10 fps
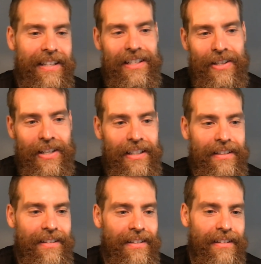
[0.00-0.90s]
then you can
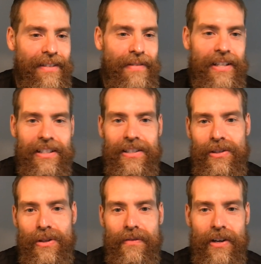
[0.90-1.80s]
invest
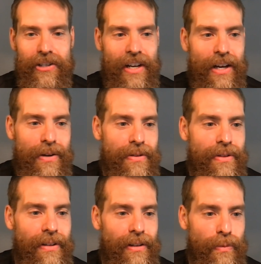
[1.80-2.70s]
into the Function Health
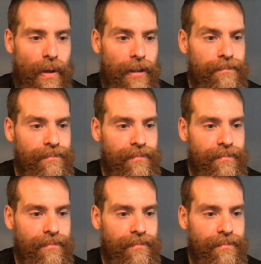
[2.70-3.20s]
as well.